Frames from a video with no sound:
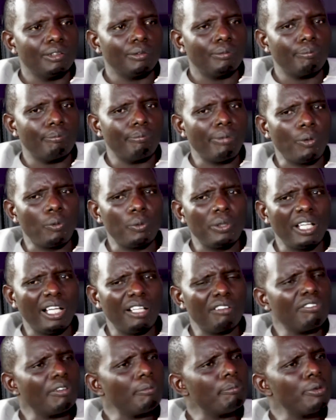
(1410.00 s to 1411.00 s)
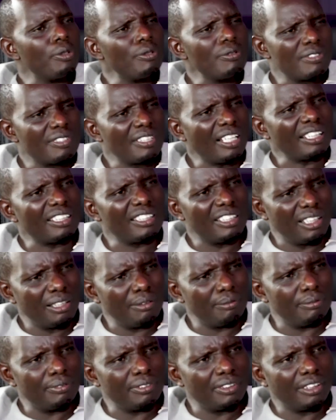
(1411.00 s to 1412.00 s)
But we have abused that
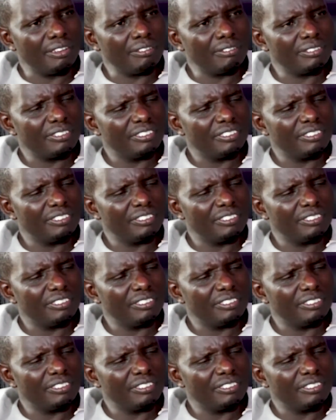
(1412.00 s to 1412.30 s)
name, Rev,